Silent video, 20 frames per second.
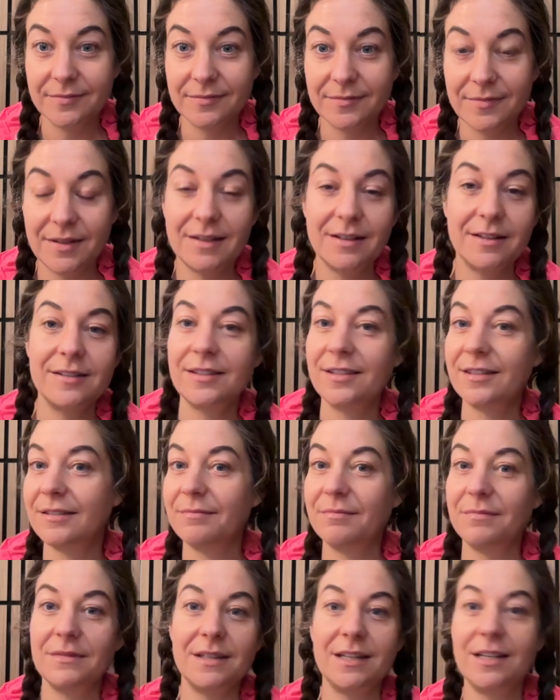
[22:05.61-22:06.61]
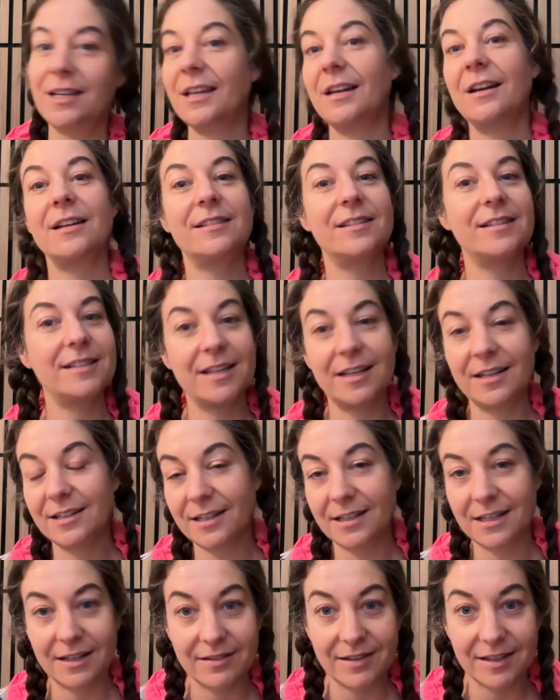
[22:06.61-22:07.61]
because he cannot stand
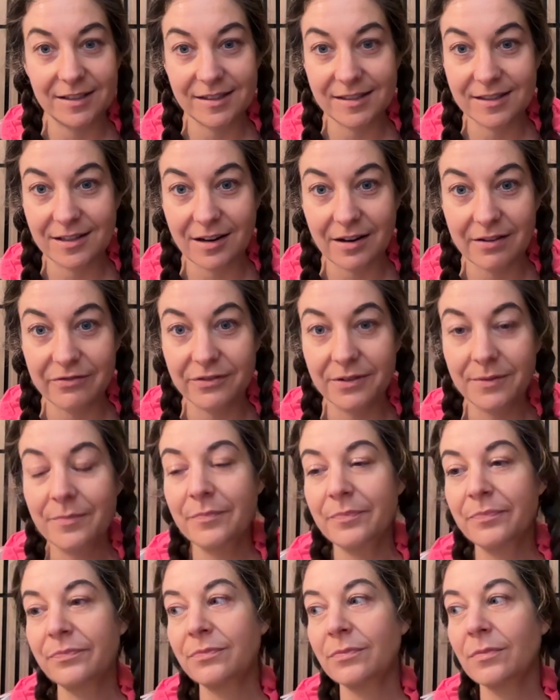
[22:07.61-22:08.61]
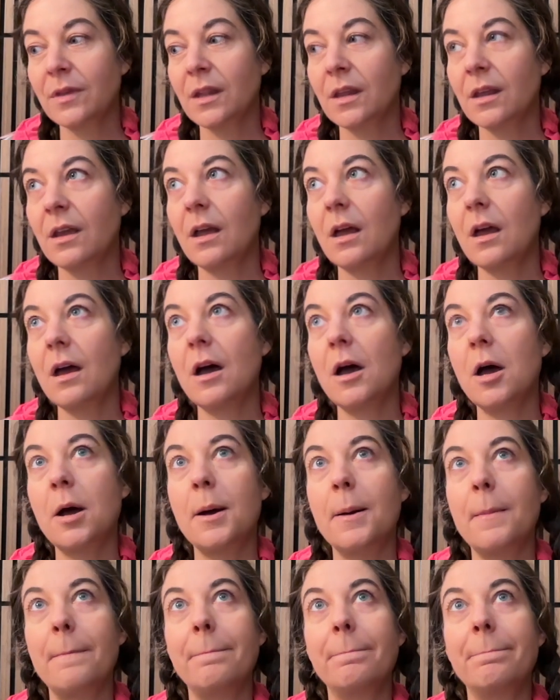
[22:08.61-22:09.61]
any of this stuff.
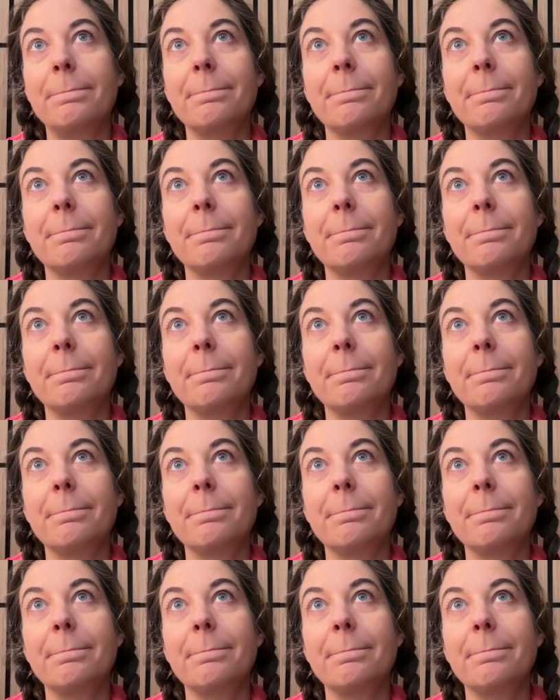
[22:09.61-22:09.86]
And